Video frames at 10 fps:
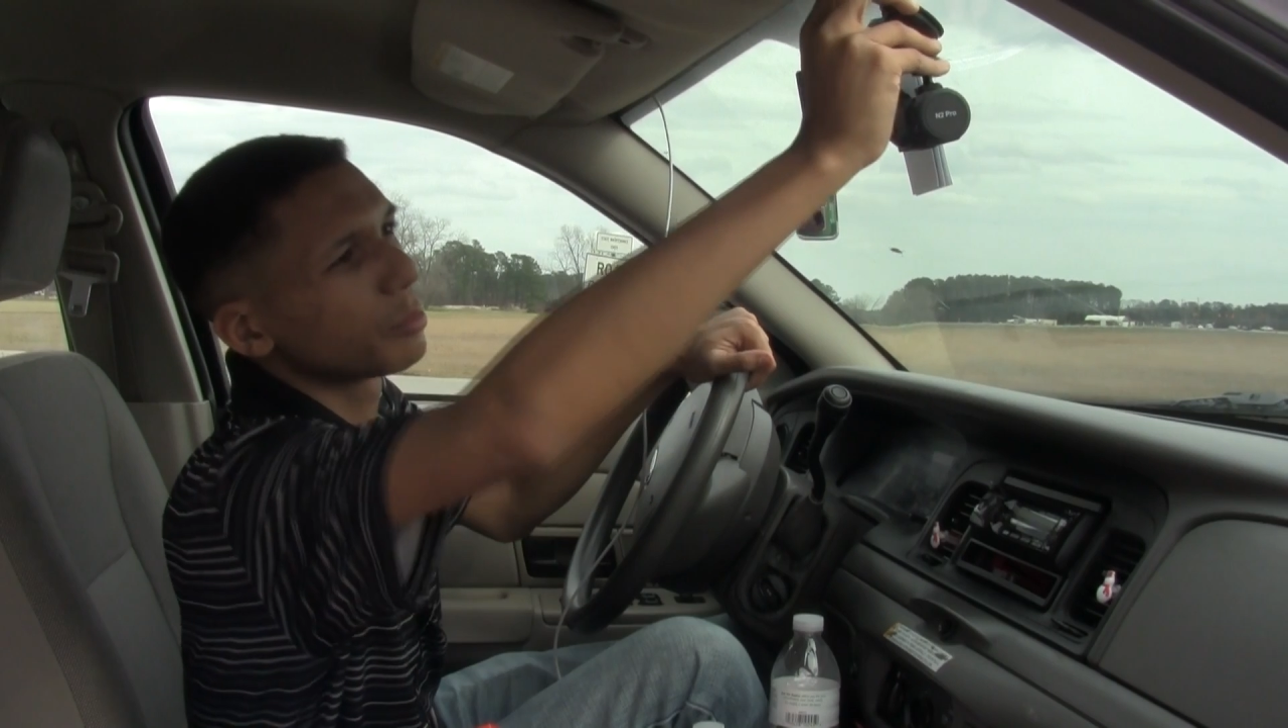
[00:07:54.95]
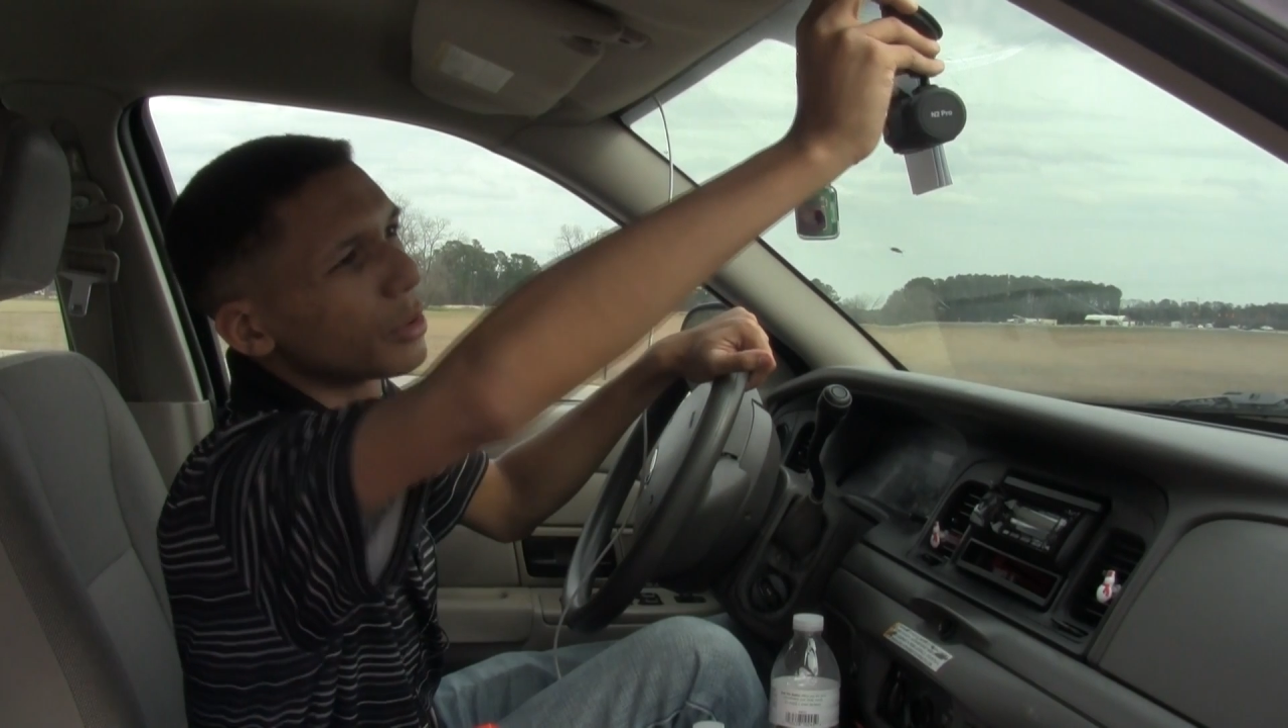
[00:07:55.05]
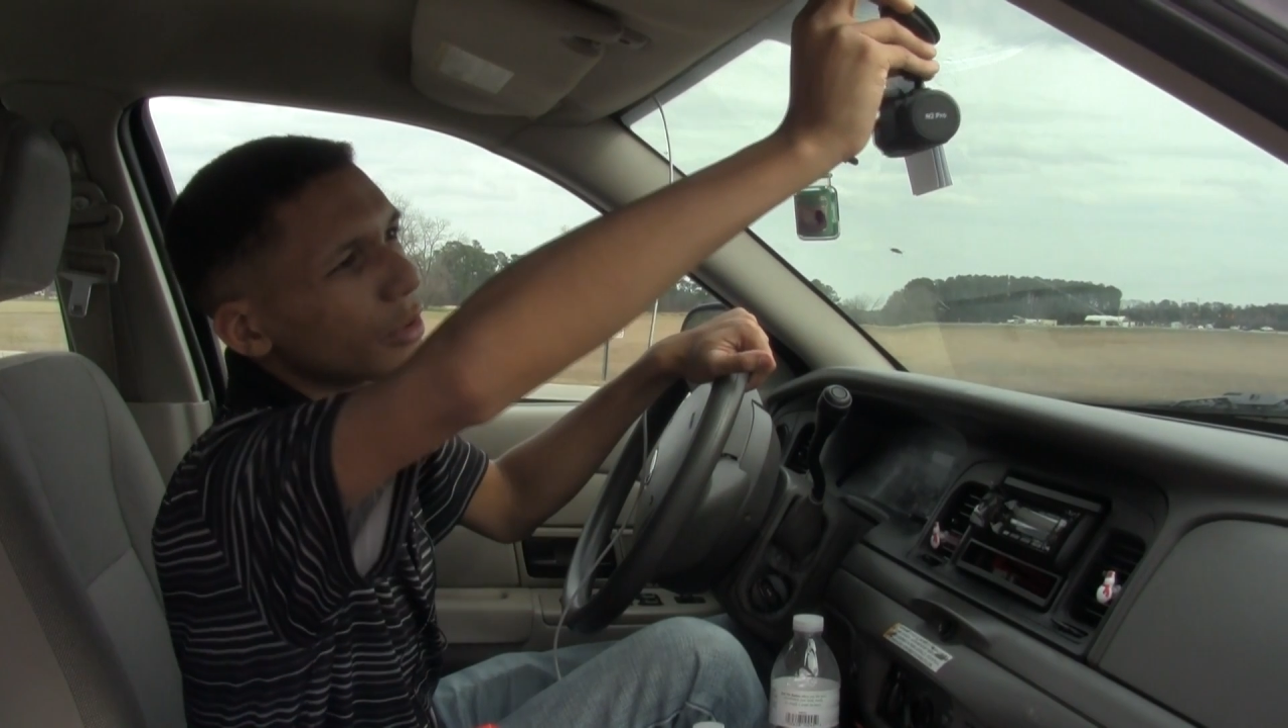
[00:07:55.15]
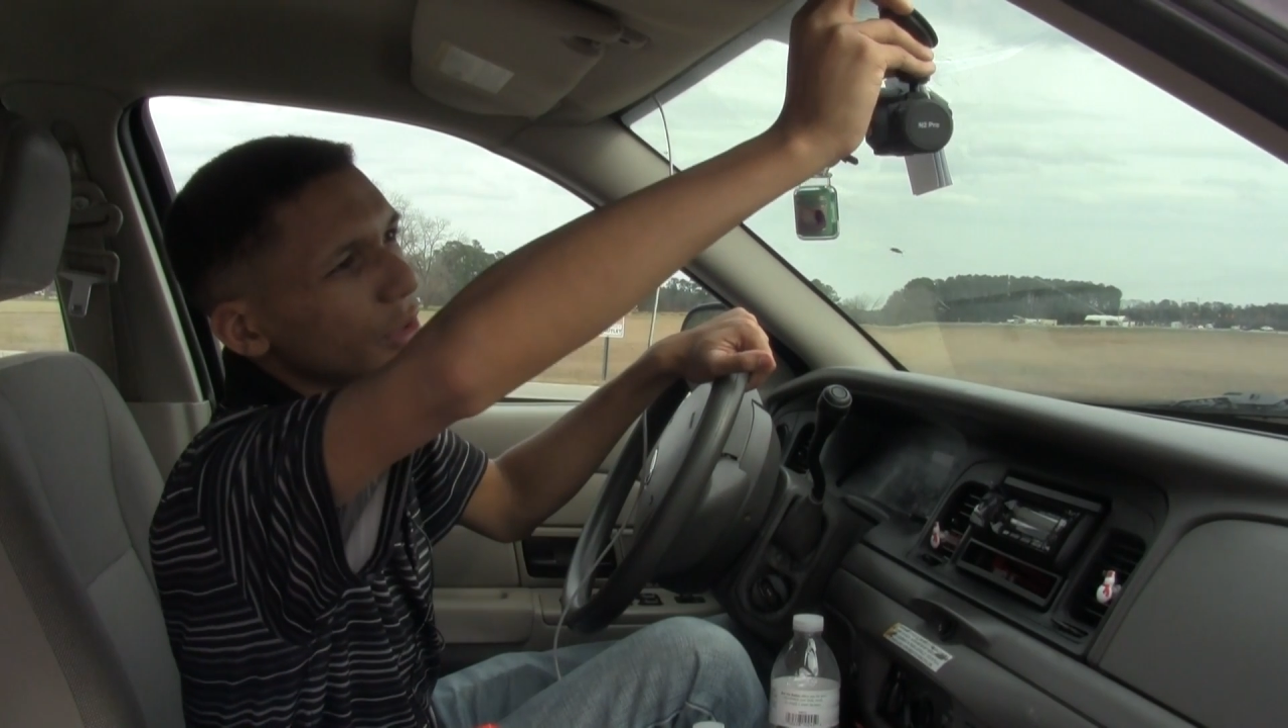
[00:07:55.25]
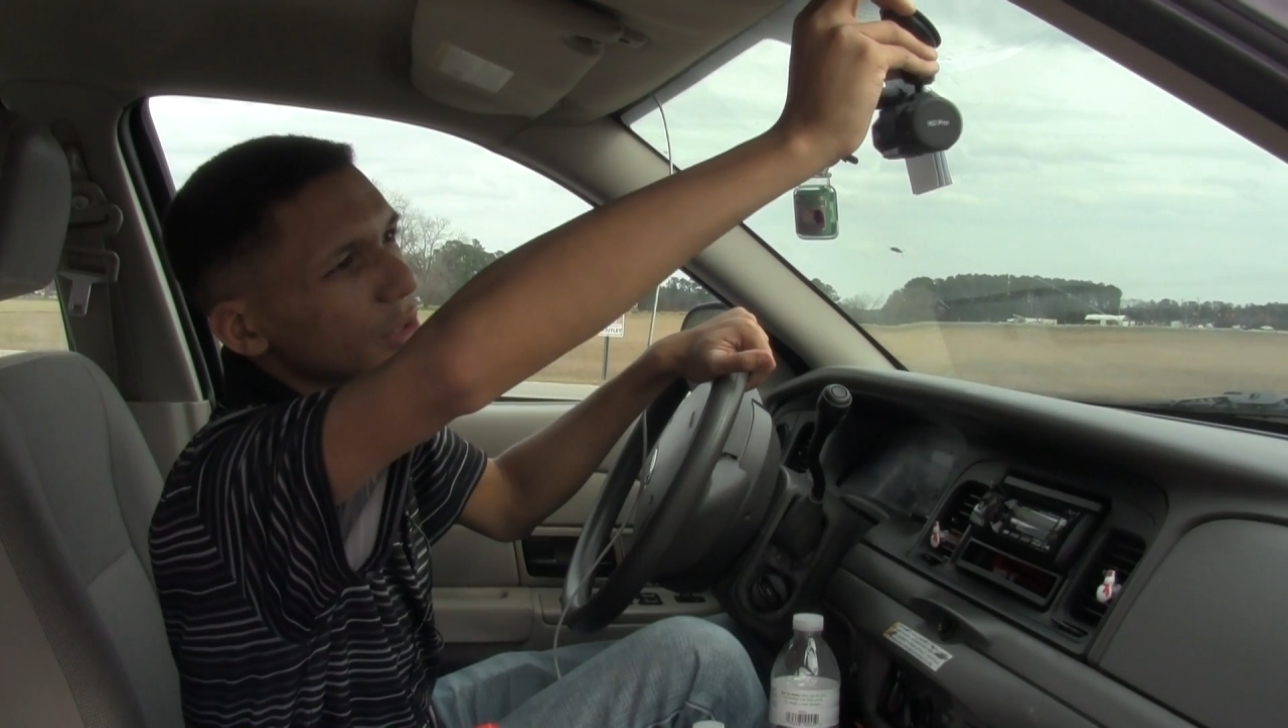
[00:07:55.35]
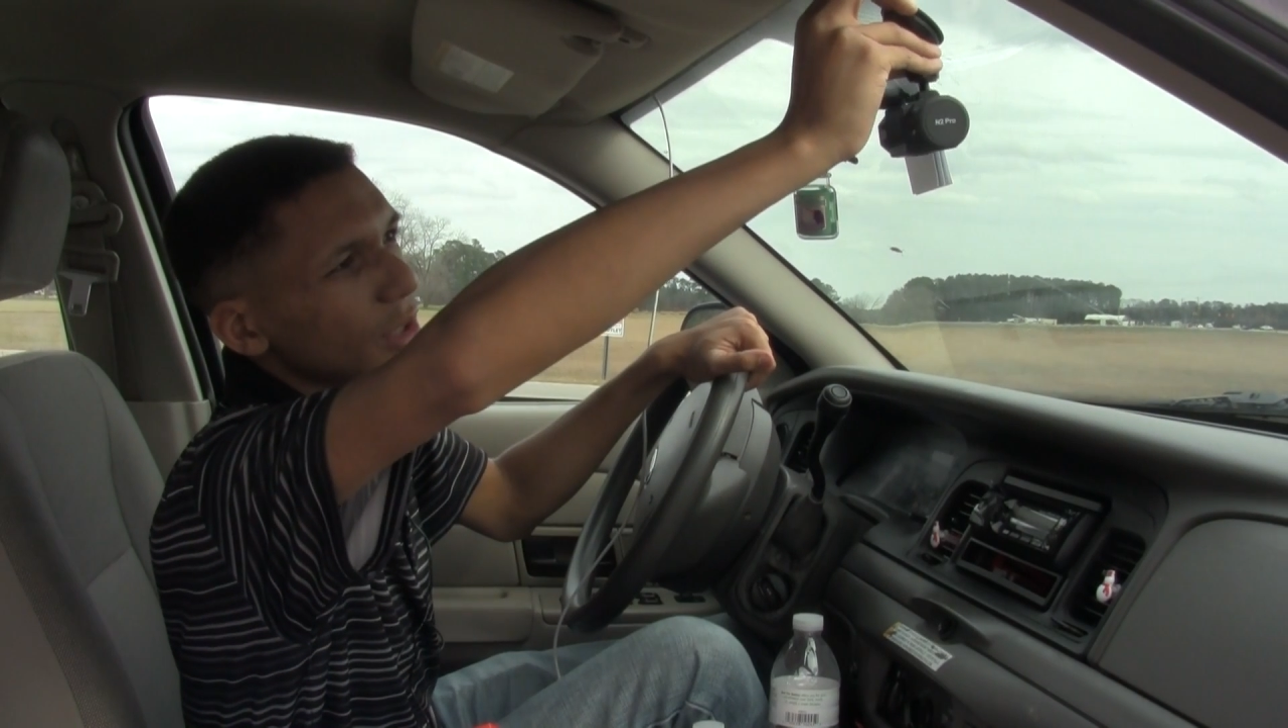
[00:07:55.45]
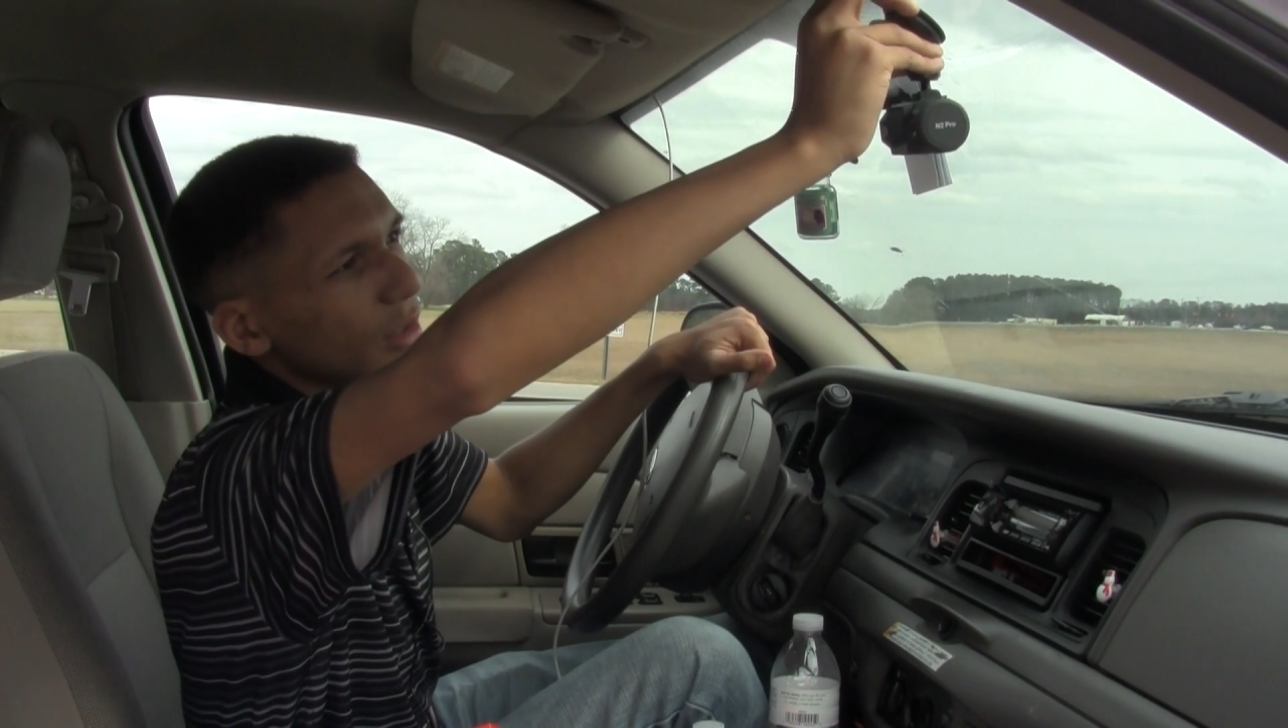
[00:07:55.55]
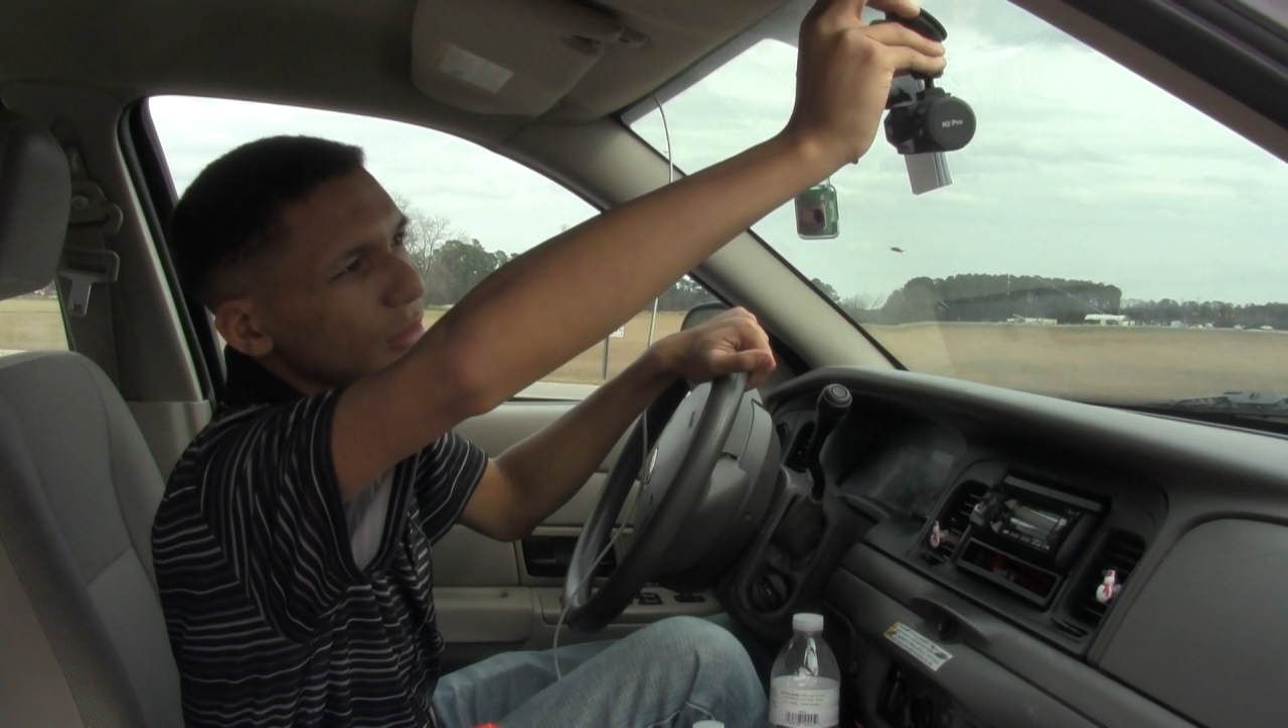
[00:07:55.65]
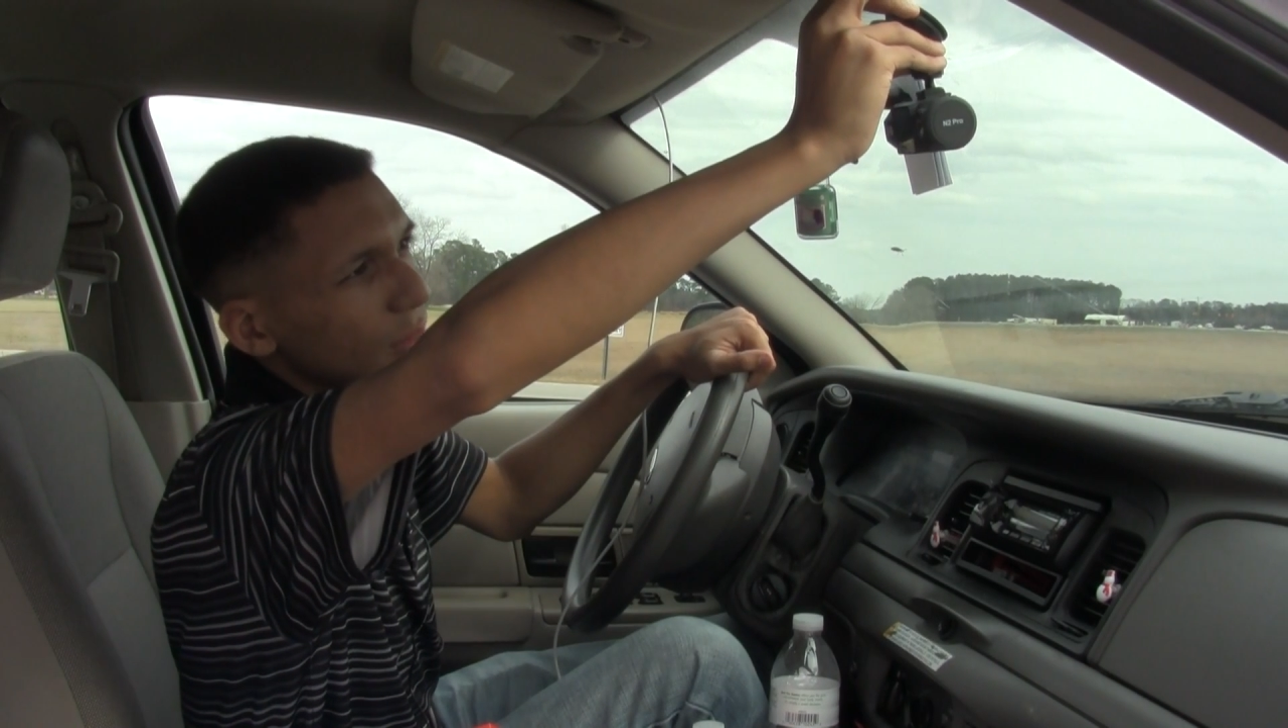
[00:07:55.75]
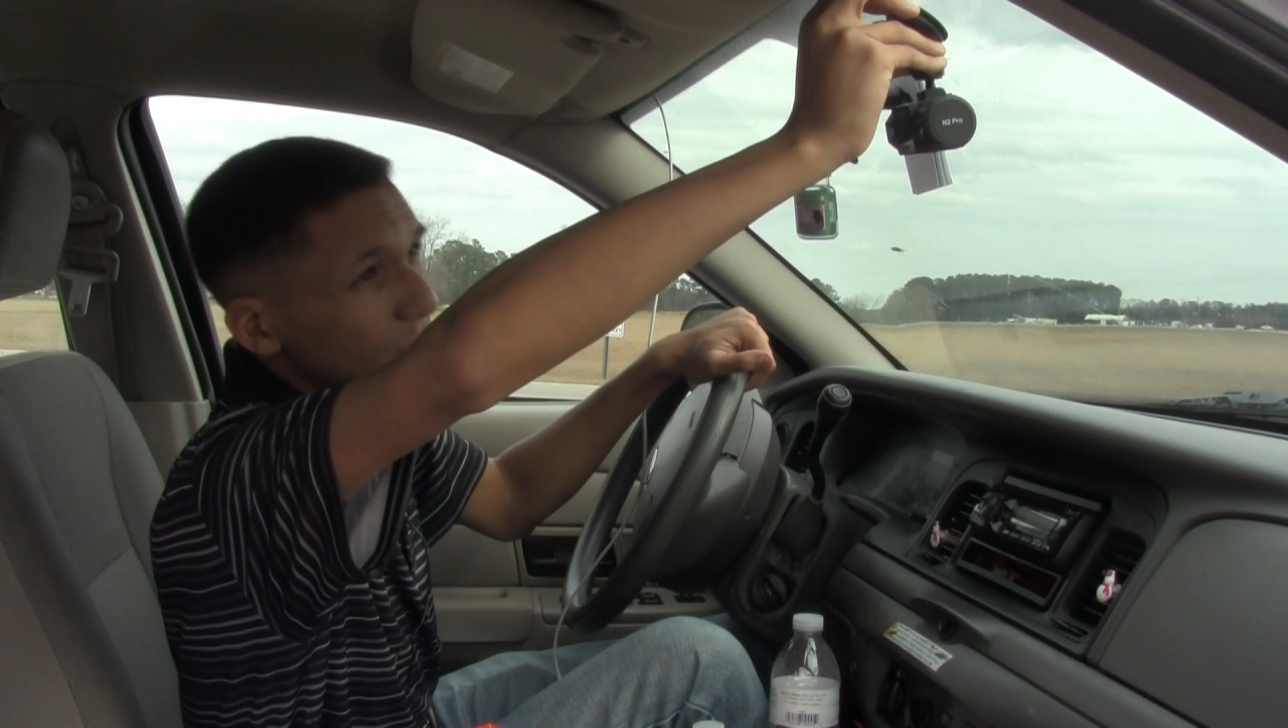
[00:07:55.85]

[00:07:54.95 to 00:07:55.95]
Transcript: put it on this side.